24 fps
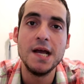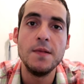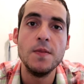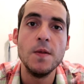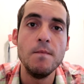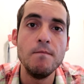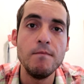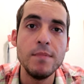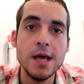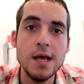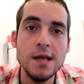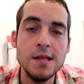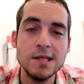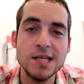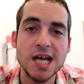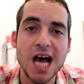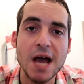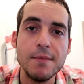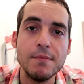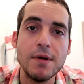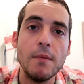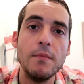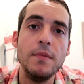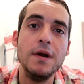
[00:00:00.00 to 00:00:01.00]
In the
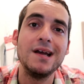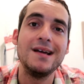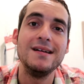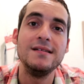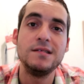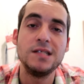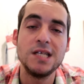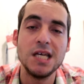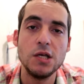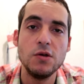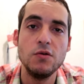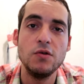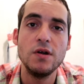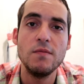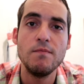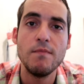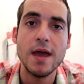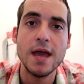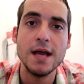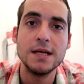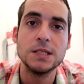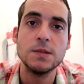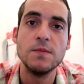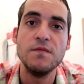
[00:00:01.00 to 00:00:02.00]
meantime, I'm gonna continue to
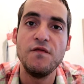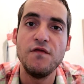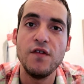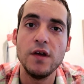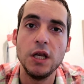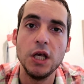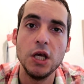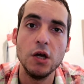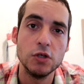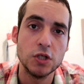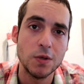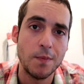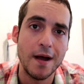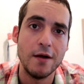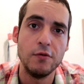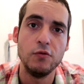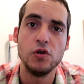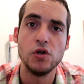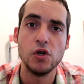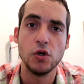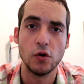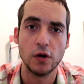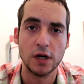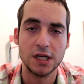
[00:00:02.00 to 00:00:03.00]
make some videos about
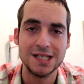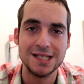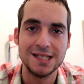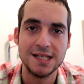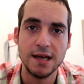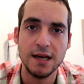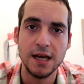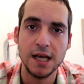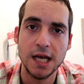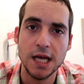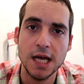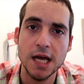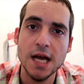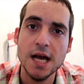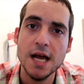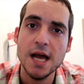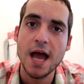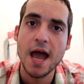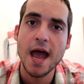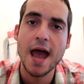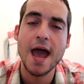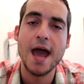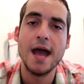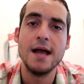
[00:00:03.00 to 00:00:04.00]
New York City
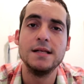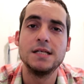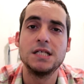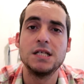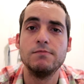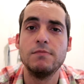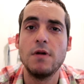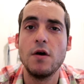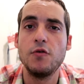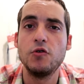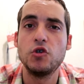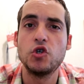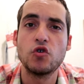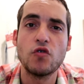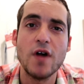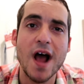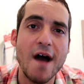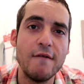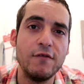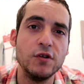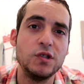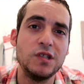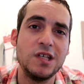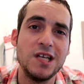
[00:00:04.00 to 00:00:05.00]
and some other
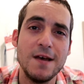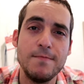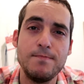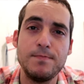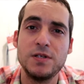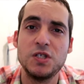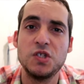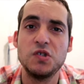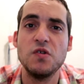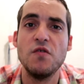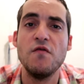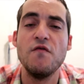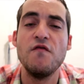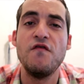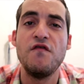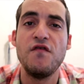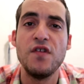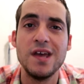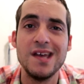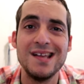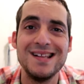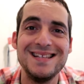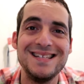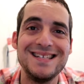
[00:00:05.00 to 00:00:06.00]
travel tips,
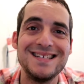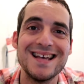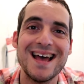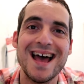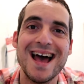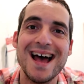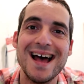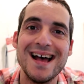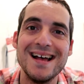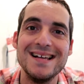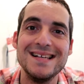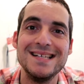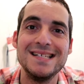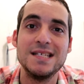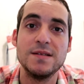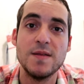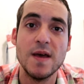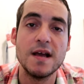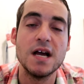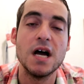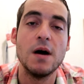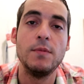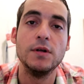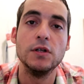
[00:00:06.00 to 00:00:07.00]
vids as
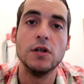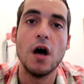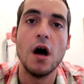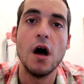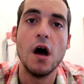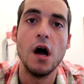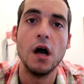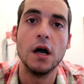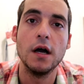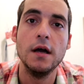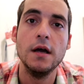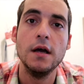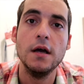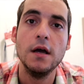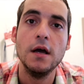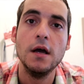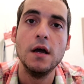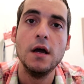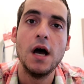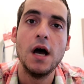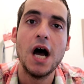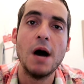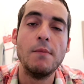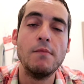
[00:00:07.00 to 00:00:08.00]
they come along.
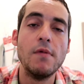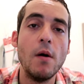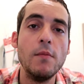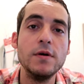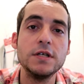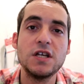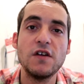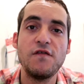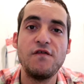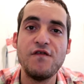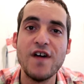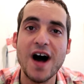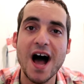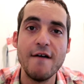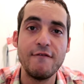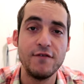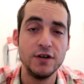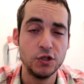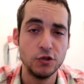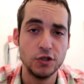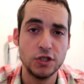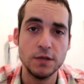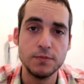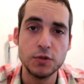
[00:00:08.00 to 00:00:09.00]
I'm almost at
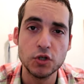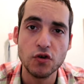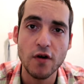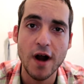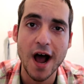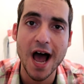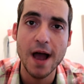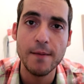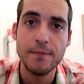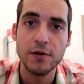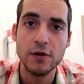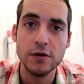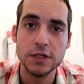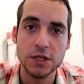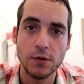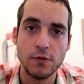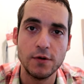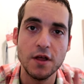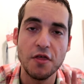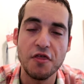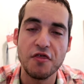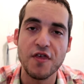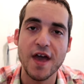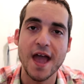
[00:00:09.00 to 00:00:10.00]
500 subscribers. I
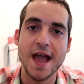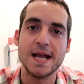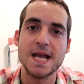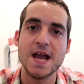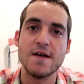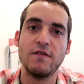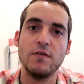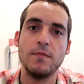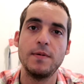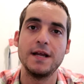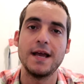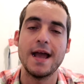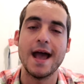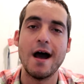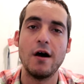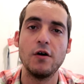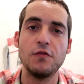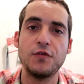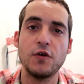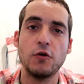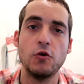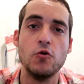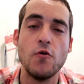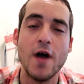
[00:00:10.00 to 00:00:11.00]
wanna thank everybody
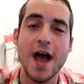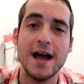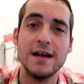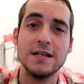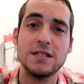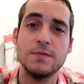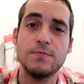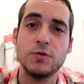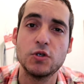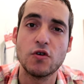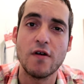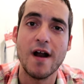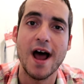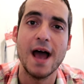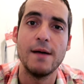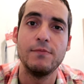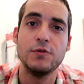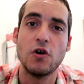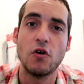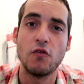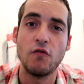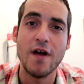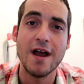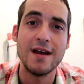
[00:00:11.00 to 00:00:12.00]
out there who has
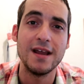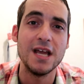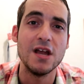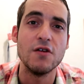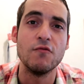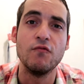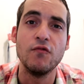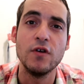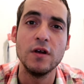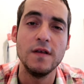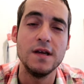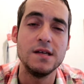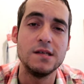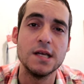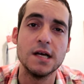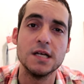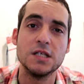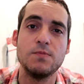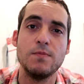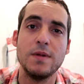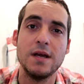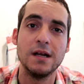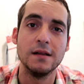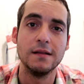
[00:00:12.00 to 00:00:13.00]
subscribed already. It really
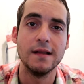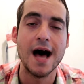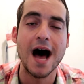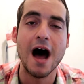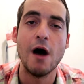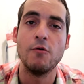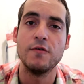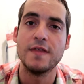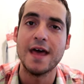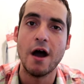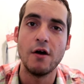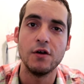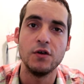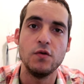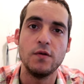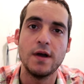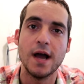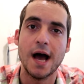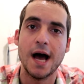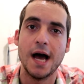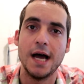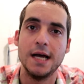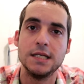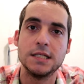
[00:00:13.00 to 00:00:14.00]
does mean a lot. Without you
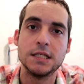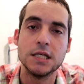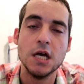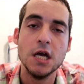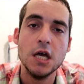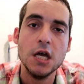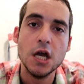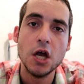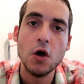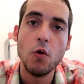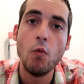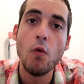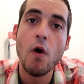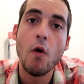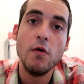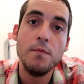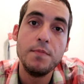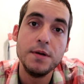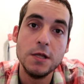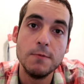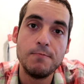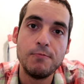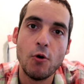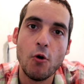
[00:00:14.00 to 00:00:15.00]
guys, what would
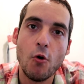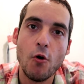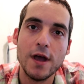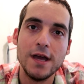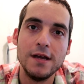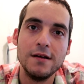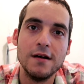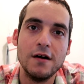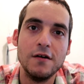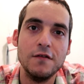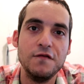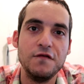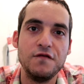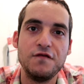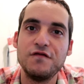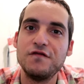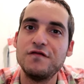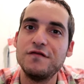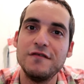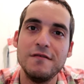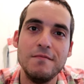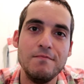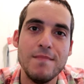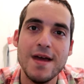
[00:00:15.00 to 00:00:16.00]
be the point
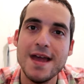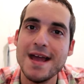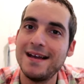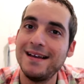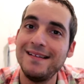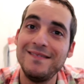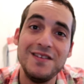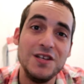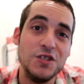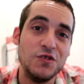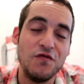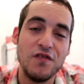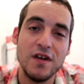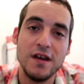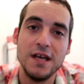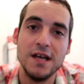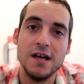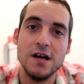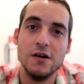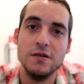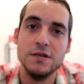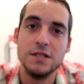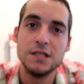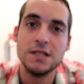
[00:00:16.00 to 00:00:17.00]
of making these
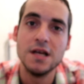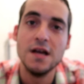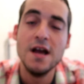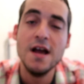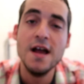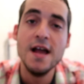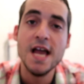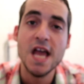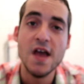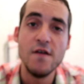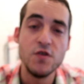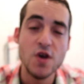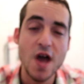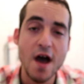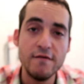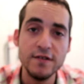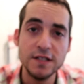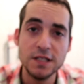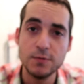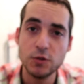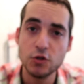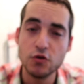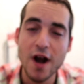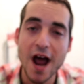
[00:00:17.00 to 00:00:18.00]
videos? If you
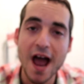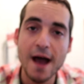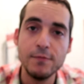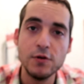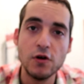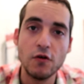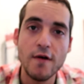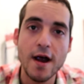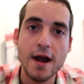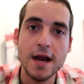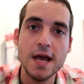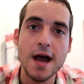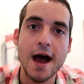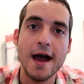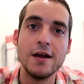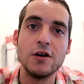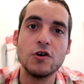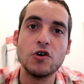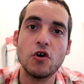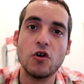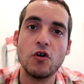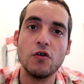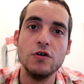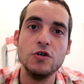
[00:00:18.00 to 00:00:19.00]
haven't subscribed already, I
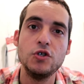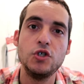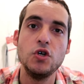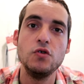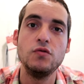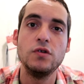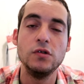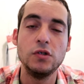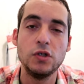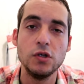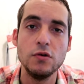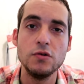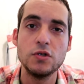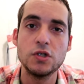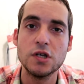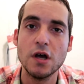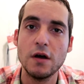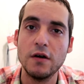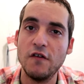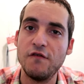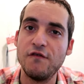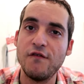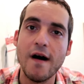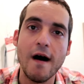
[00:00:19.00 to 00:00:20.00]
encourage you to do
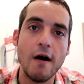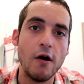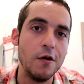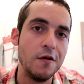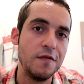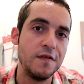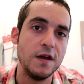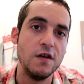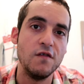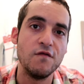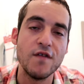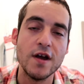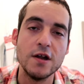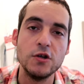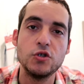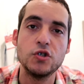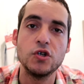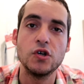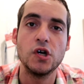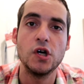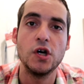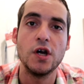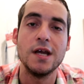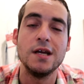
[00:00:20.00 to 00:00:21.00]
so, to follow the
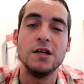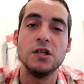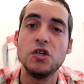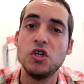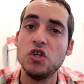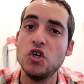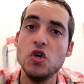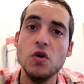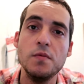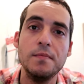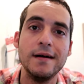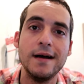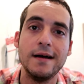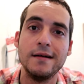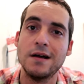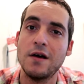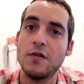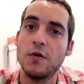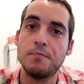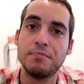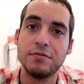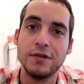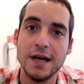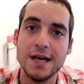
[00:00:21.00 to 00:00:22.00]
adventure in Cuba and
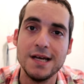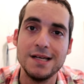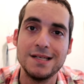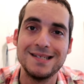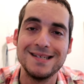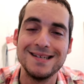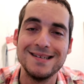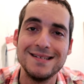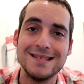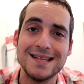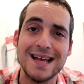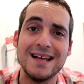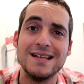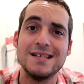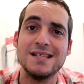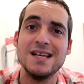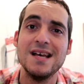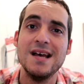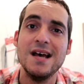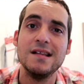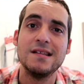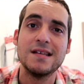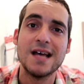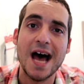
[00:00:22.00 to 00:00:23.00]
other places as
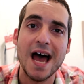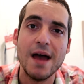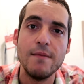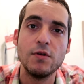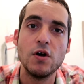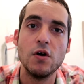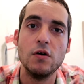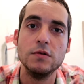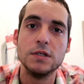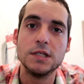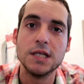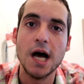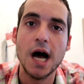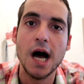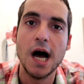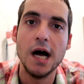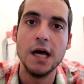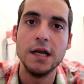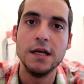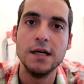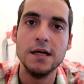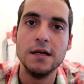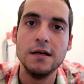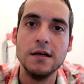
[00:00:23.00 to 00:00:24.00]
time goes
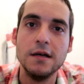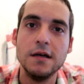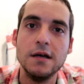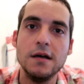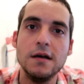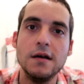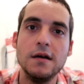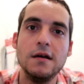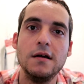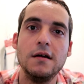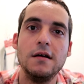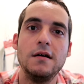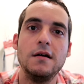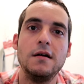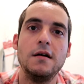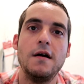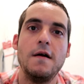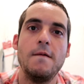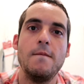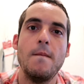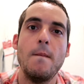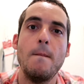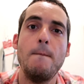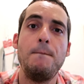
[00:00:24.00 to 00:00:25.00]
on.
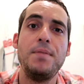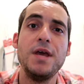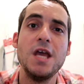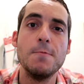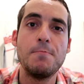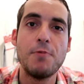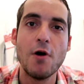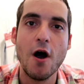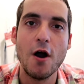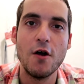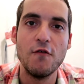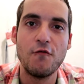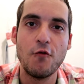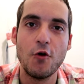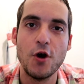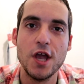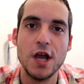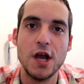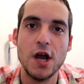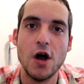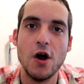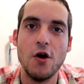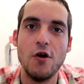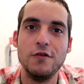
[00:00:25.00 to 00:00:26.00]
Be a part of where
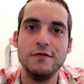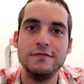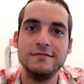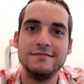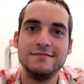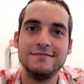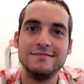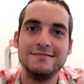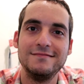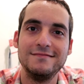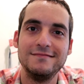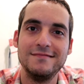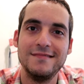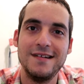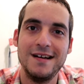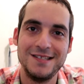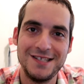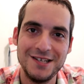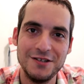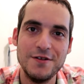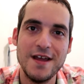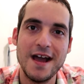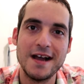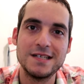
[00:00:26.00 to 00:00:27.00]
you go.
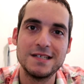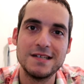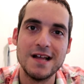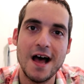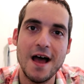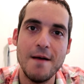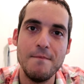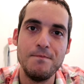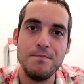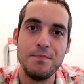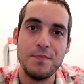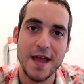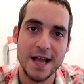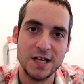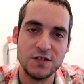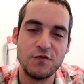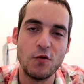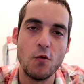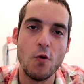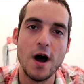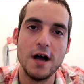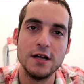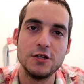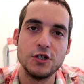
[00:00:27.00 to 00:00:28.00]
Until next time, thanks
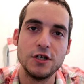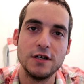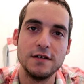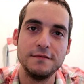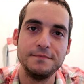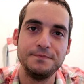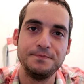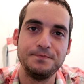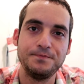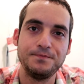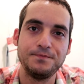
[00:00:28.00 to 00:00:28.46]
for watching.